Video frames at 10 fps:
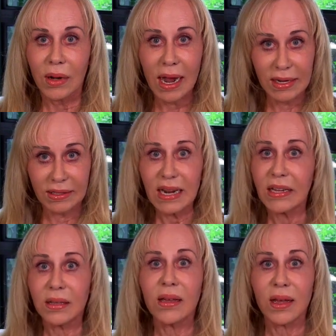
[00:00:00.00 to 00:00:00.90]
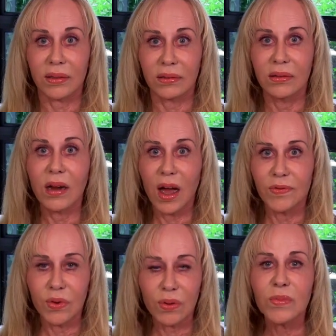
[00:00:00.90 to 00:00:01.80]
and take the hit of
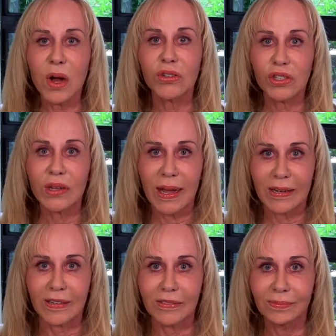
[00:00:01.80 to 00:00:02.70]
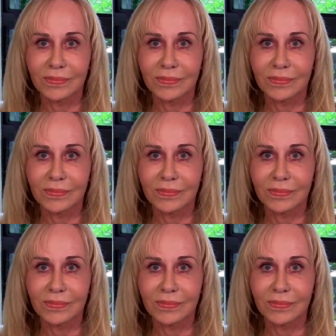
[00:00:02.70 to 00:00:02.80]
your emotional anger.